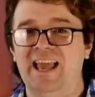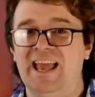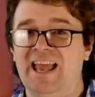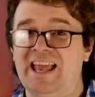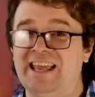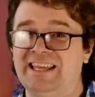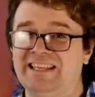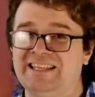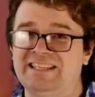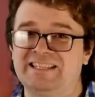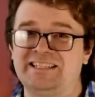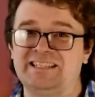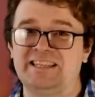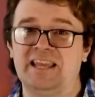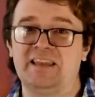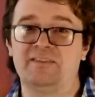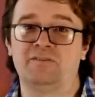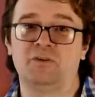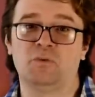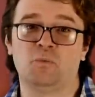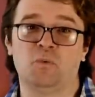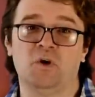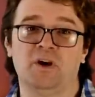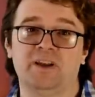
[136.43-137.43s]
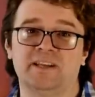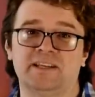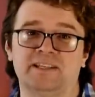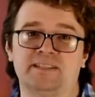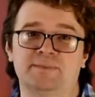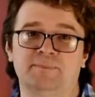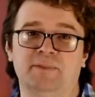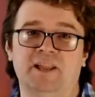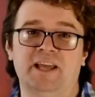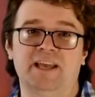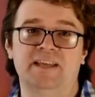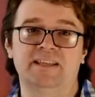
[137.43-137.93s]
And as David Wood
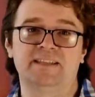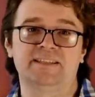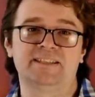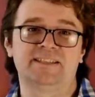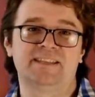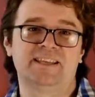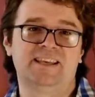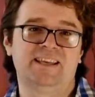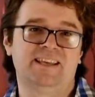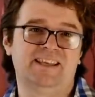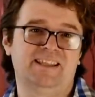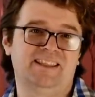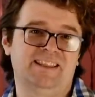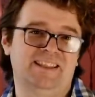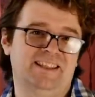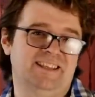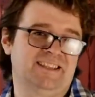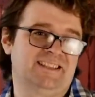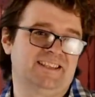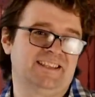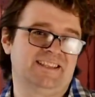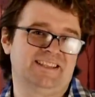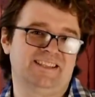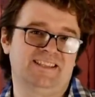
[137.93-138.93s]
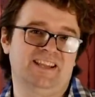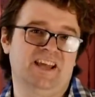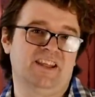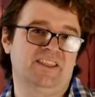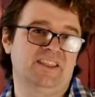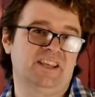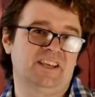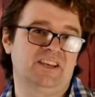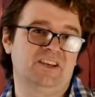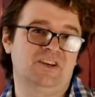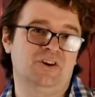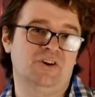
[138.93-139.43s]
explains, this is
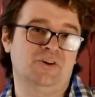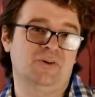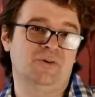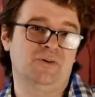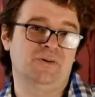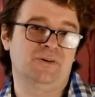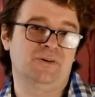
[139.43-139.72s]
nothing new.